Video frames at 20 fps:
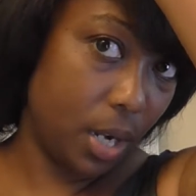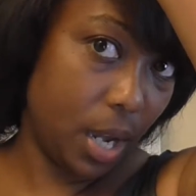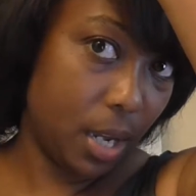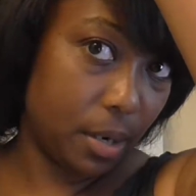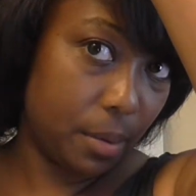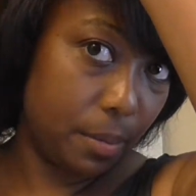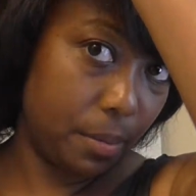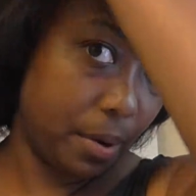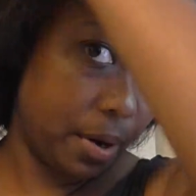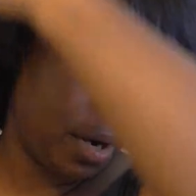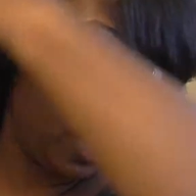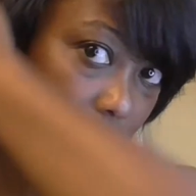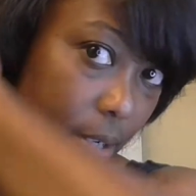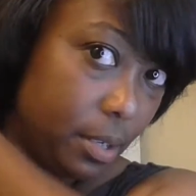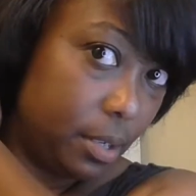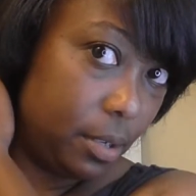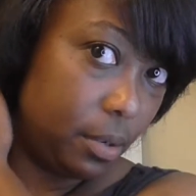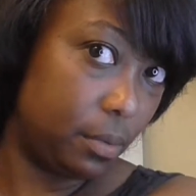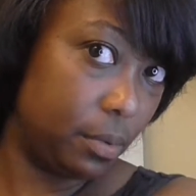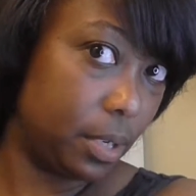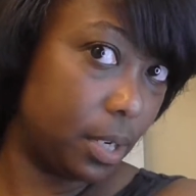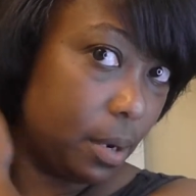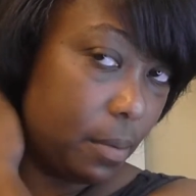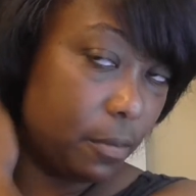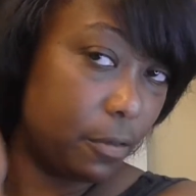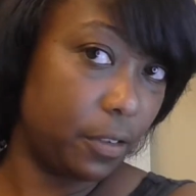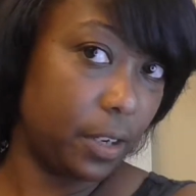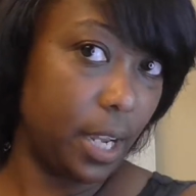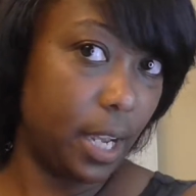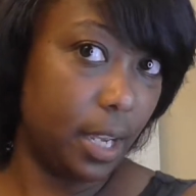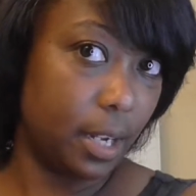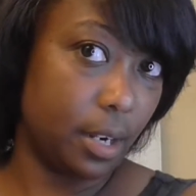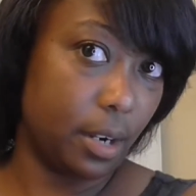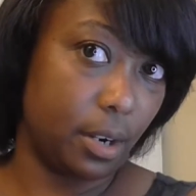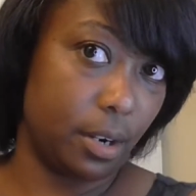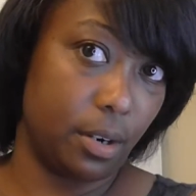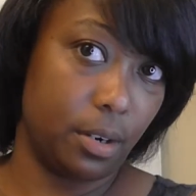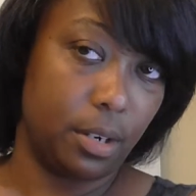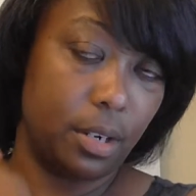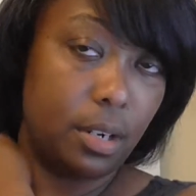lot of product when I'm flat
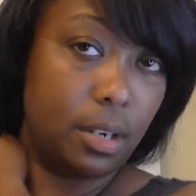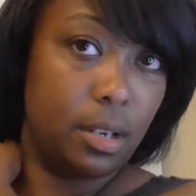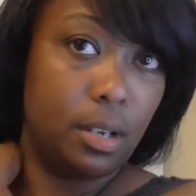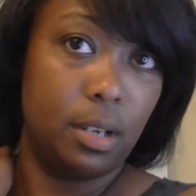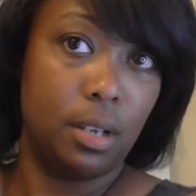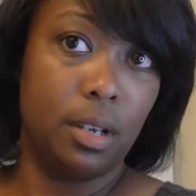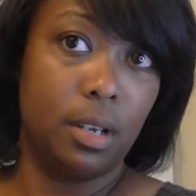ironing,